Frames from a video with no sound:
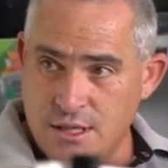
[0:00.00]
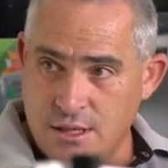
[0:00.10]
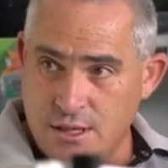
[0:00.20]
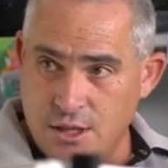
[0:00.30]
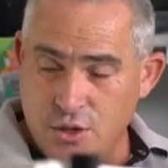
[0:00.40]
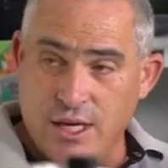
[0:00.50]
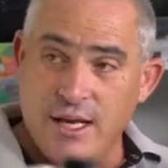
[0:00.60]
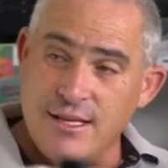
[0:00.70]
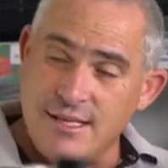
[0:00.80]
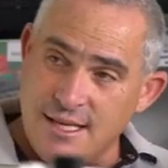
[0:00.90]
You get
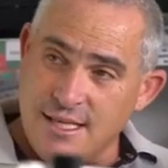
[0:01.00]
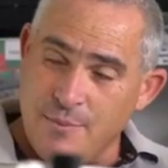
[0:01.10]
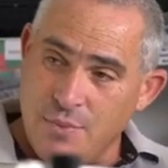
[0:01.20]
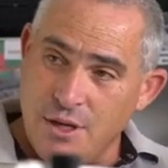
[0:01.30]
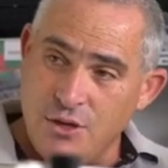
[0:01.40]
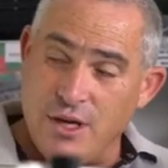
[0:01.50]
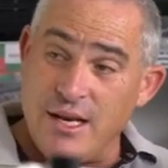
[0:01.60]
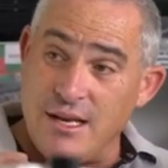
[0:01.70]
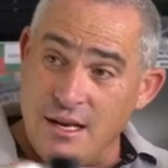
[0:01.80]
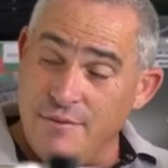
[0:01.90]
it set up. You get
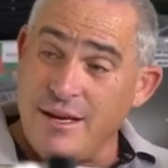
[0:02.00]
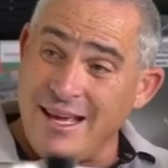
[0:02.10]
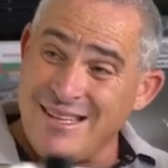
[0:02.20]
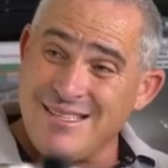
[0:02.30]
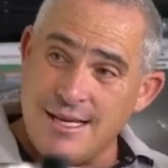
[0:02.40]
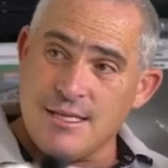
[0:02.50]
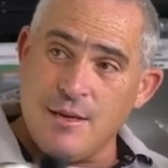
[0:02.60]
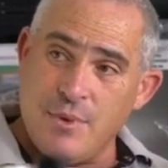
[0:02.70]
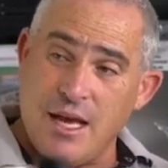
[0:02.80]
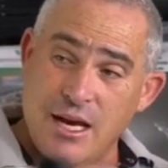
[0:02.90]
it delivered and set
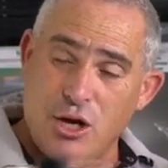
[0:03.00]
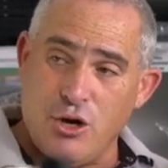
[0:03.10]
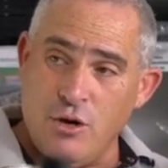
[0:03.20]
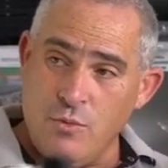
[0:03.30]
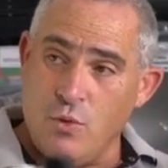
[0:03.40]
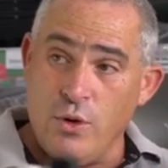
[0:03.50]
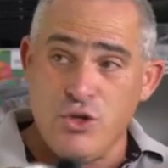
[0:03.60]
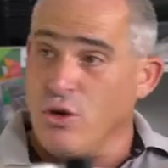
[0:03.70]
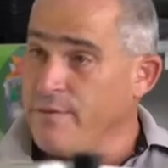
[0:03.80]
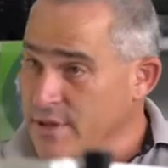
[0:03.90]
up at home or at
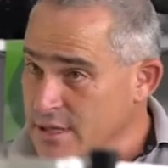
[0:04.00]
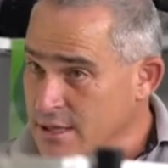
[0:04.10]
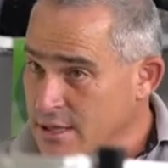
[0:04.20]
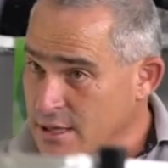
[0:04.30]
your office.